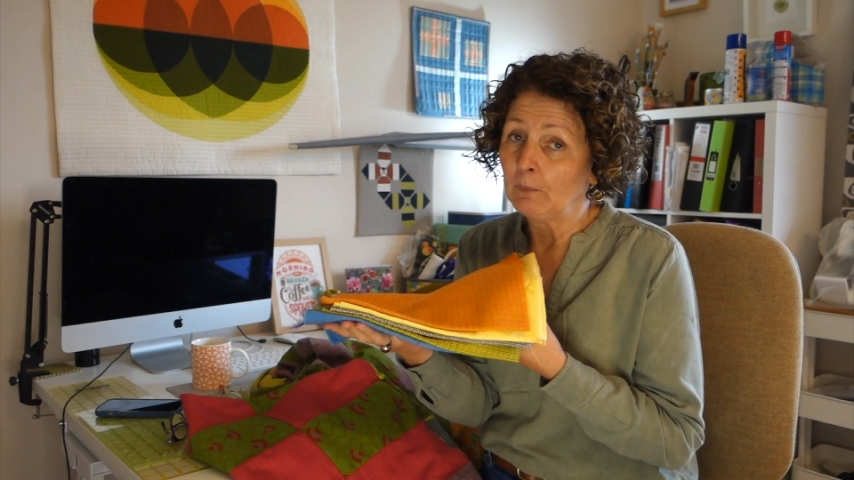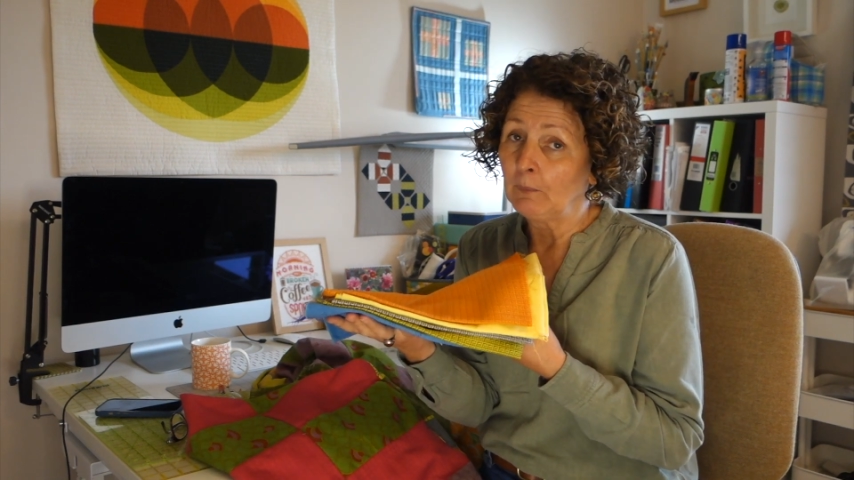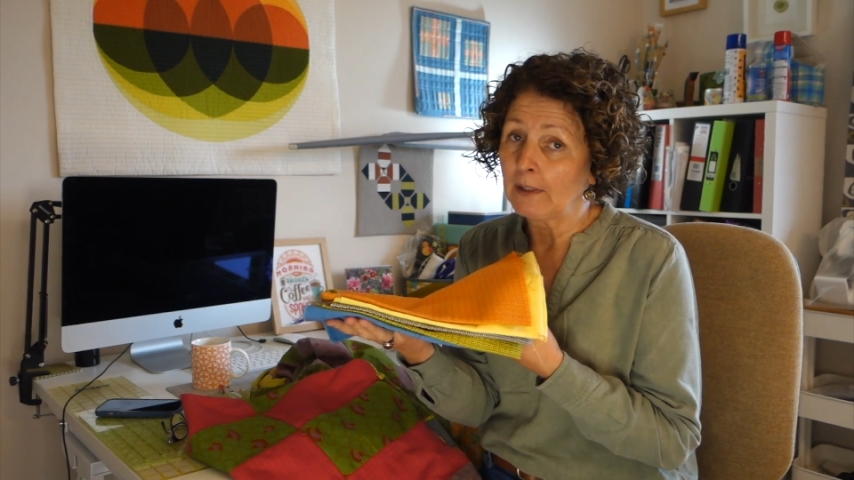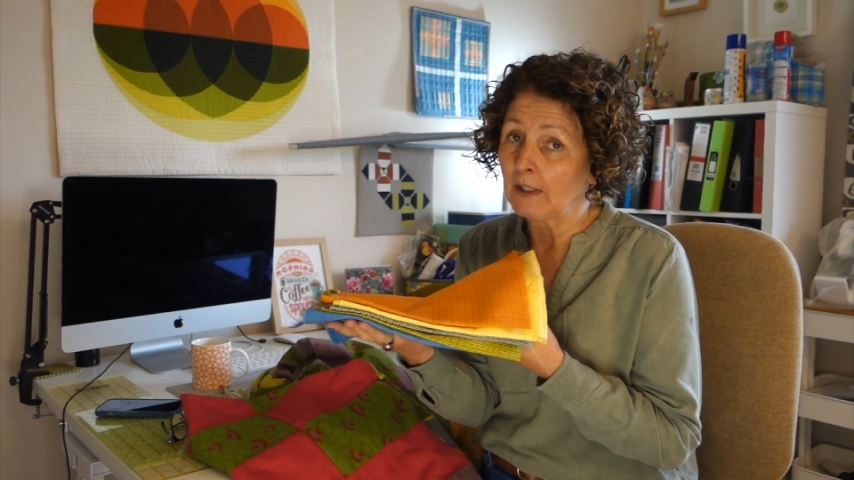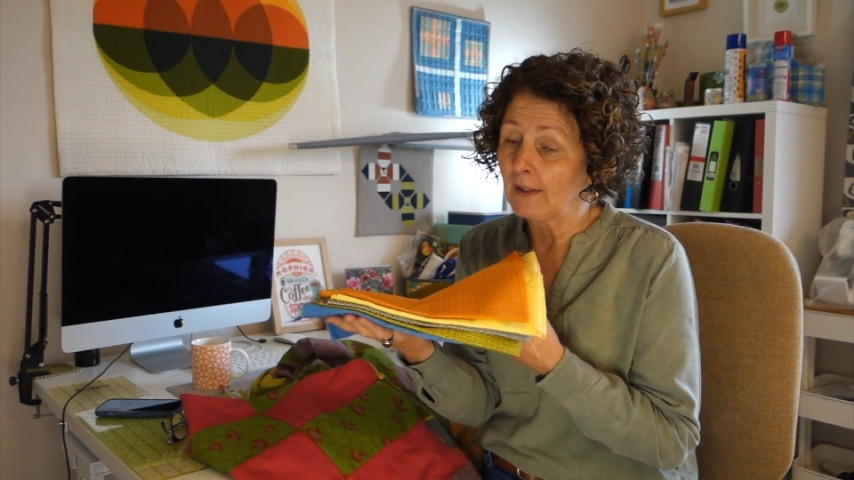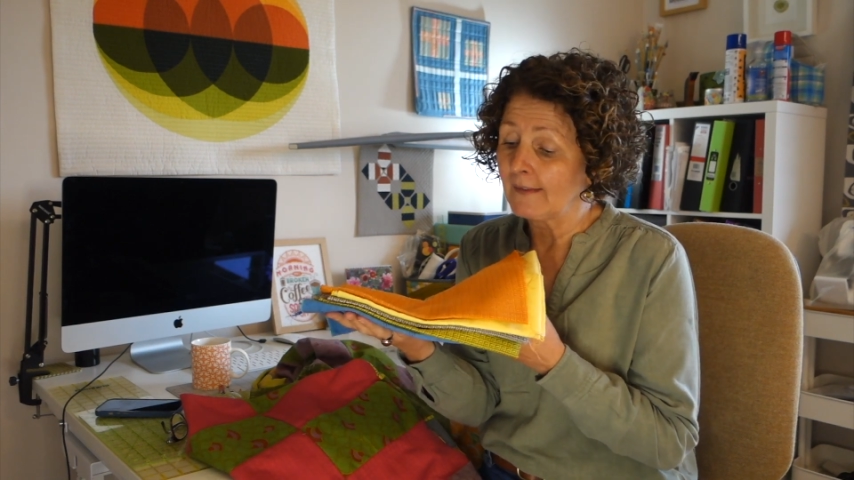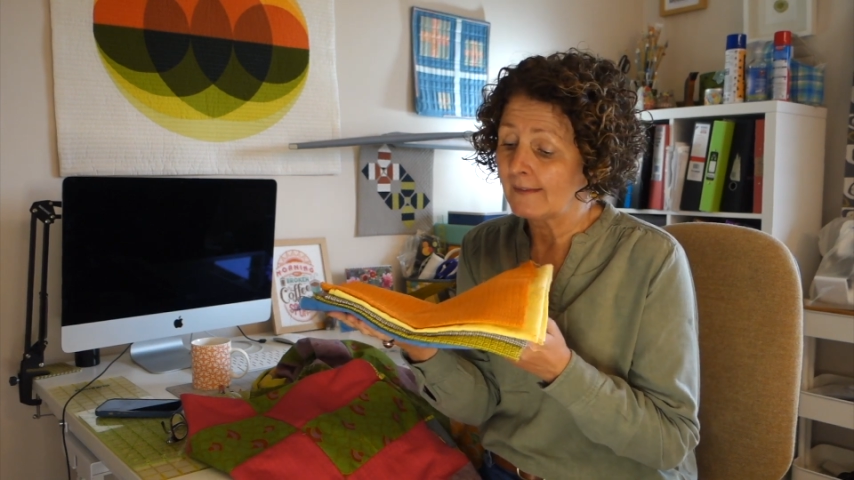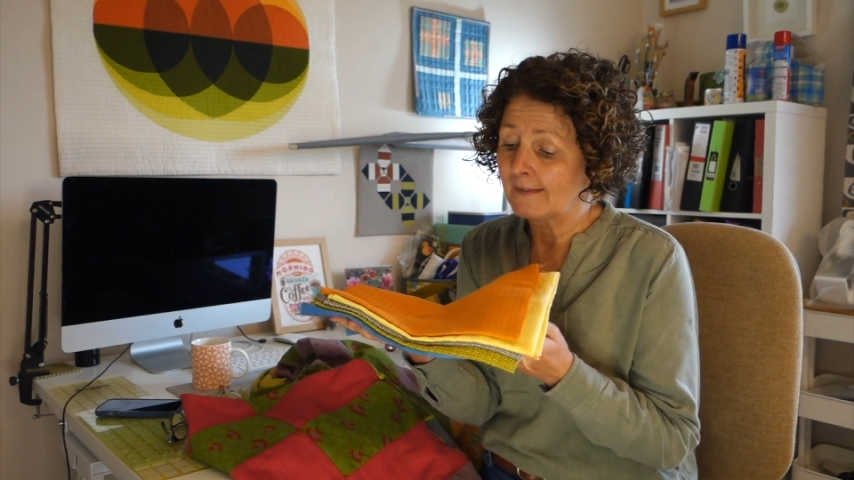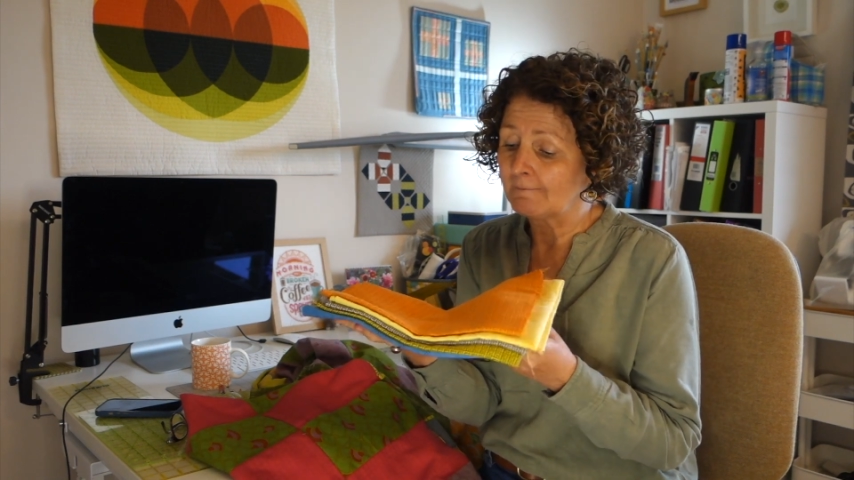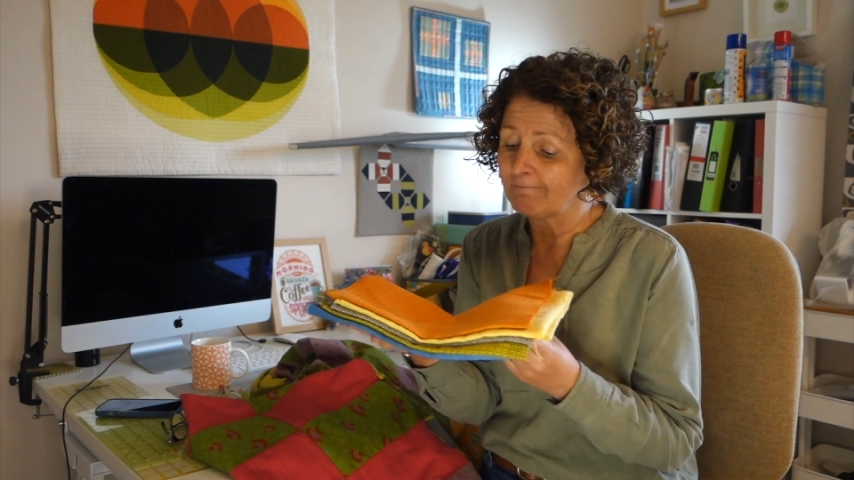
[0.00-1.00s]

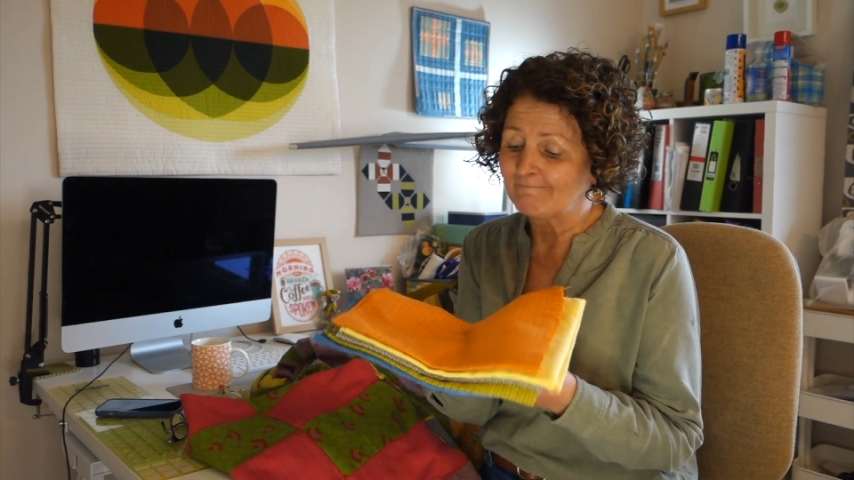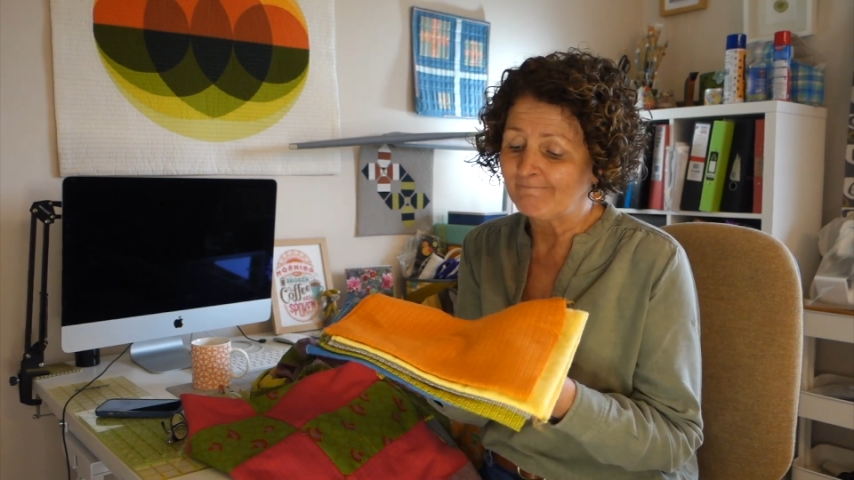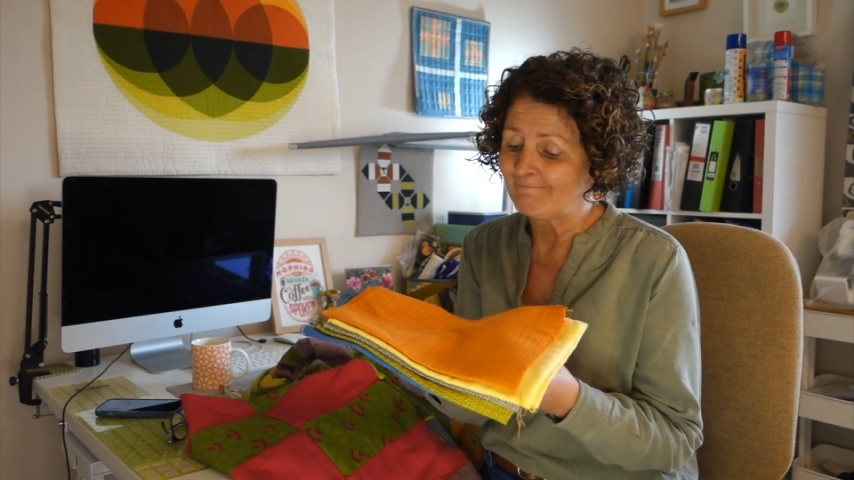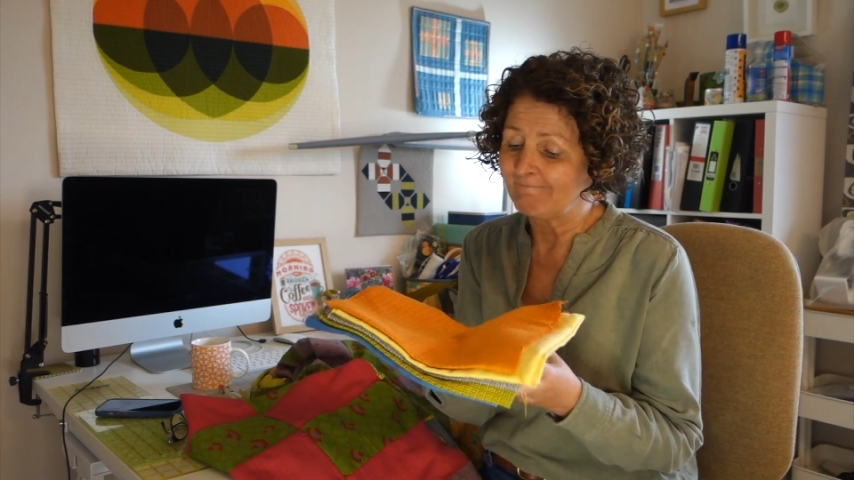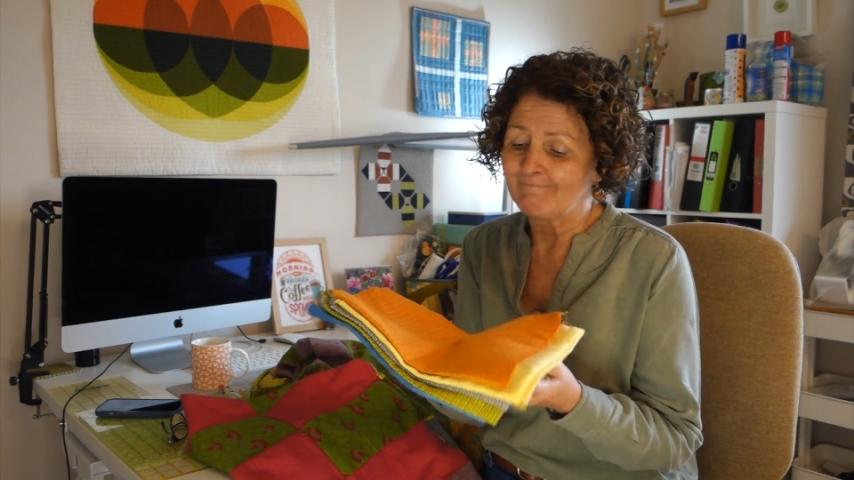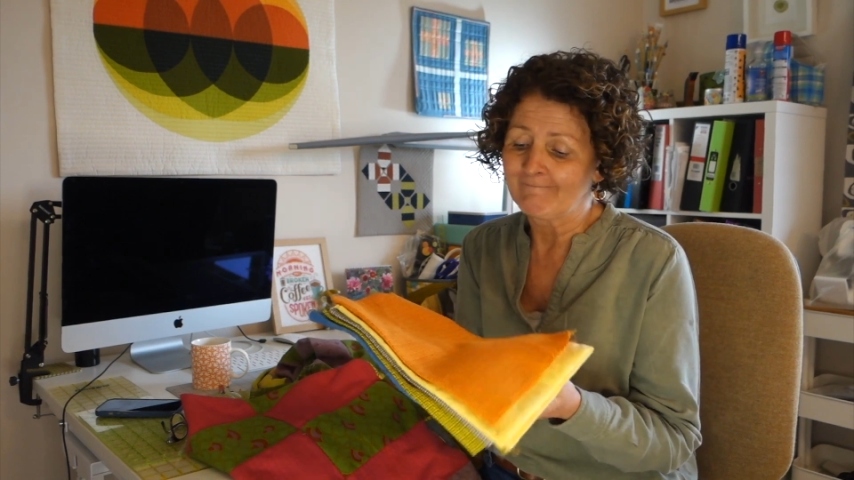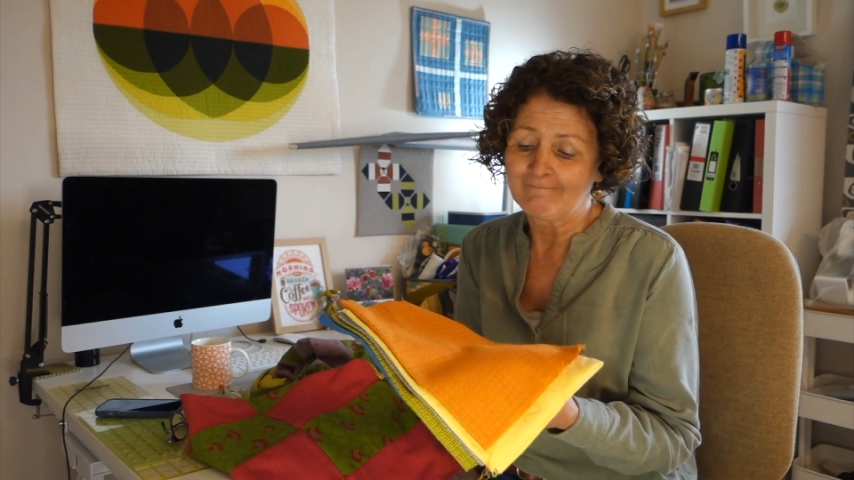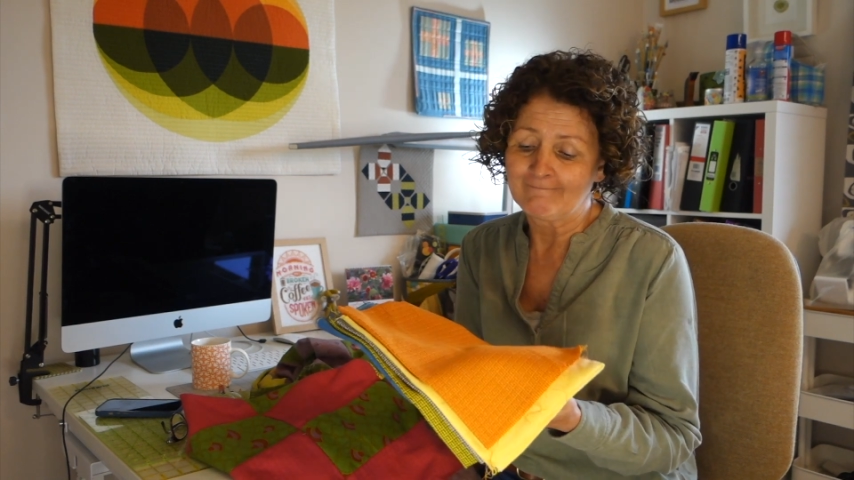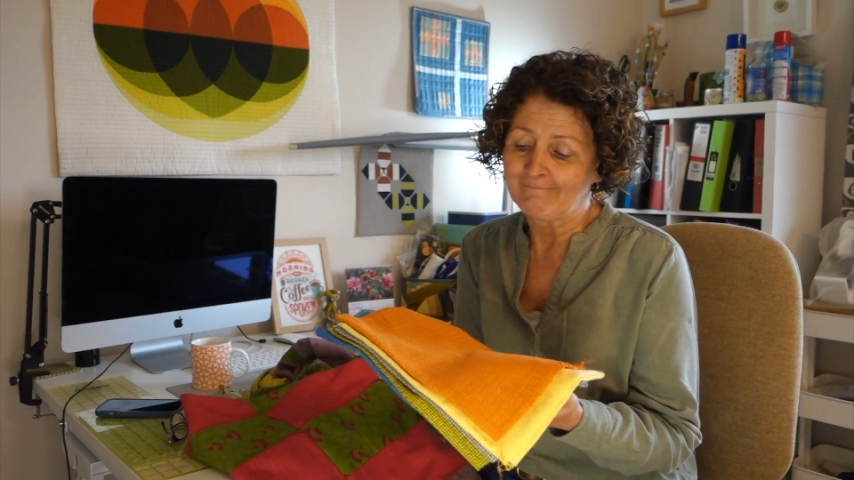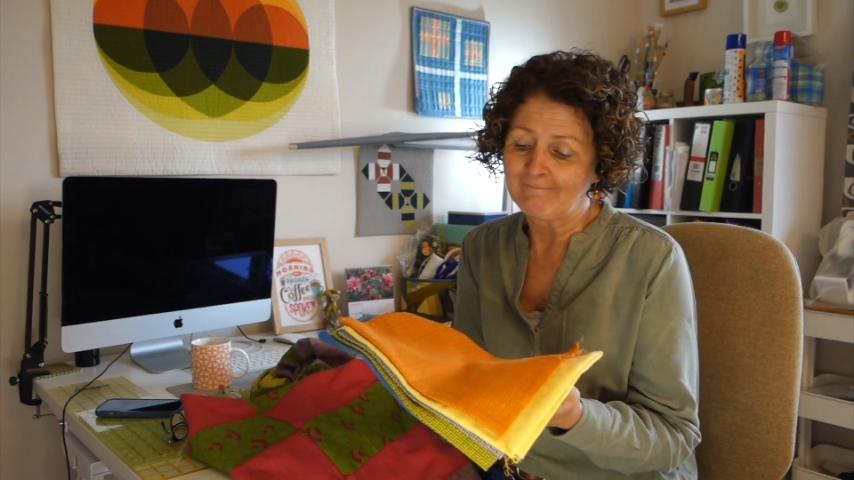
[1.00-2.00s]
because
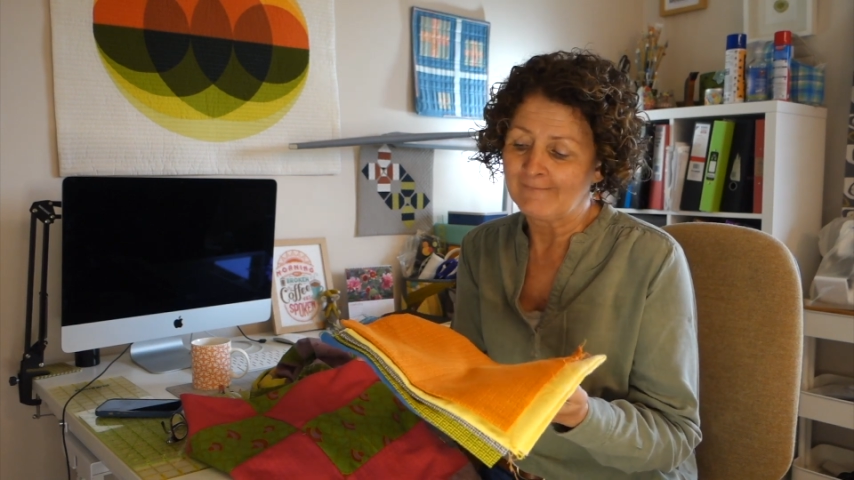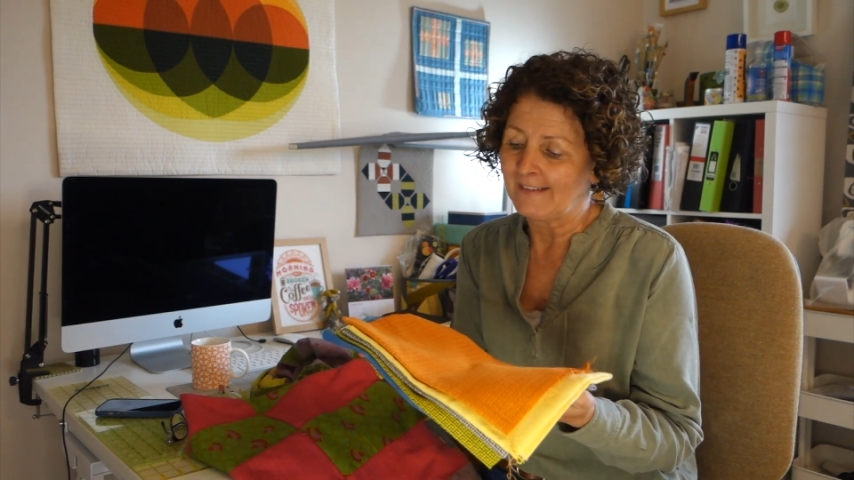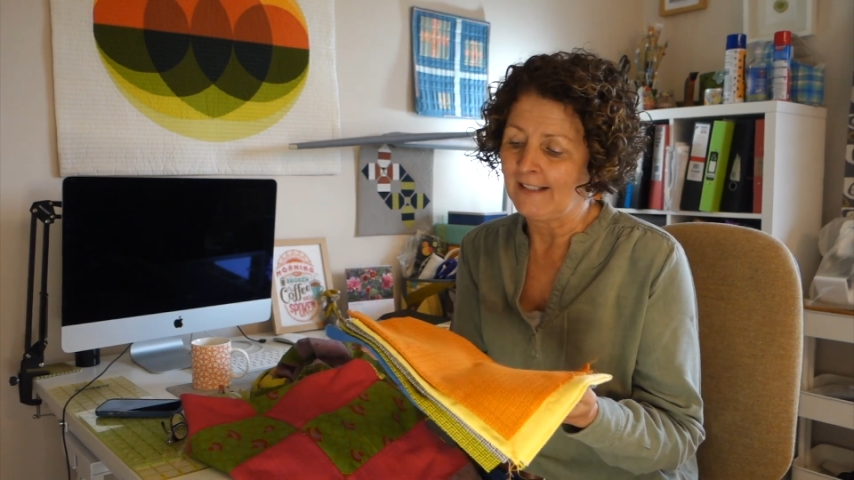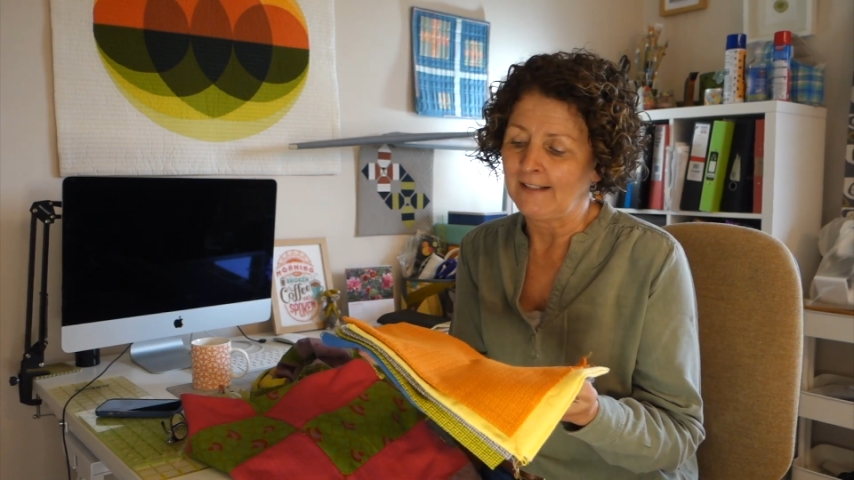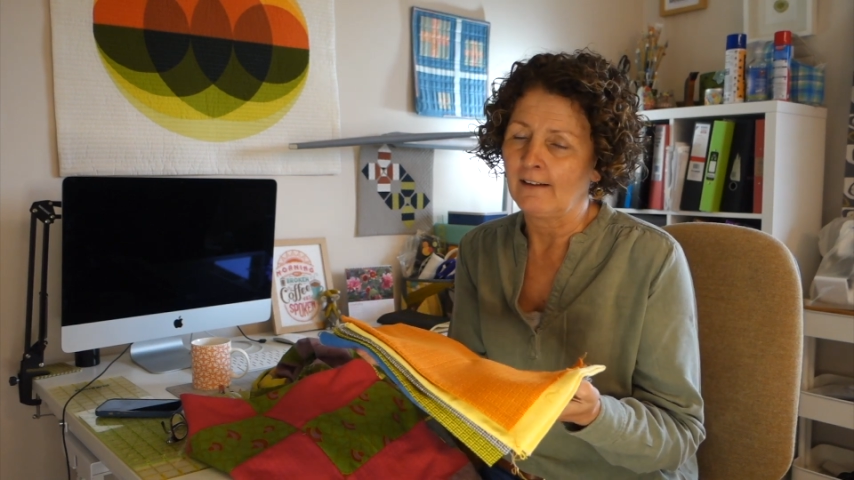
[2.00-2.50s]
I